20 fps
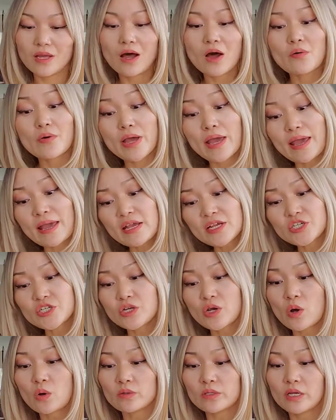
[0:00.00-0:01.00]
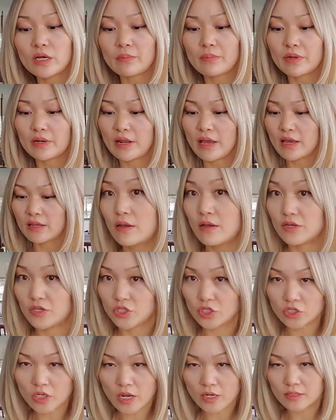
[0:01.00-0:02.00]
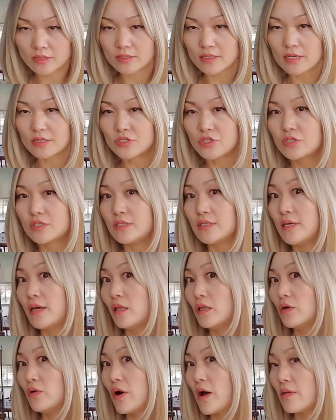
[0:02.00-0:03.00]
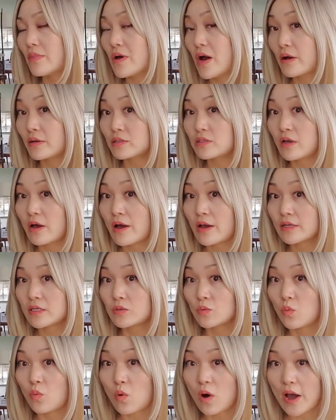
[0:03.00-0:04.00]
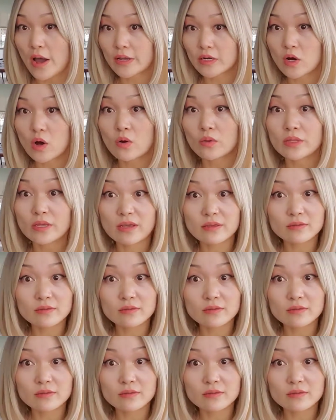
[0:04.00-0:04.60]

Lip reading: Oh, an Asian holding a banana. She's trying to say she's yellow on that side and white on the